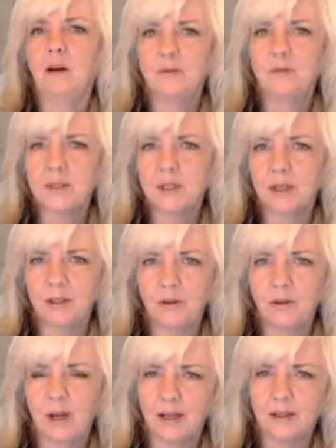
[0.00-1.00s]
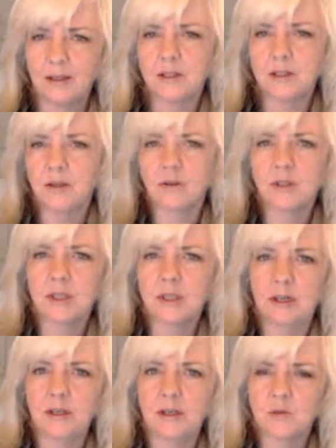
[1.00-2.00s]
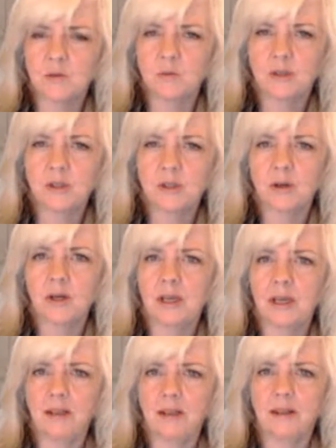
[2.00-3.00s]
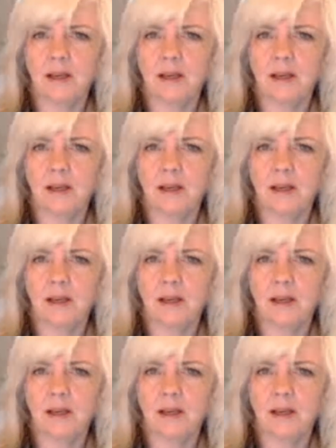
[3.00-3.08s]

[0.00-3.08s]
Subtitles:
All of a sudden, you had these negotiations with Turkey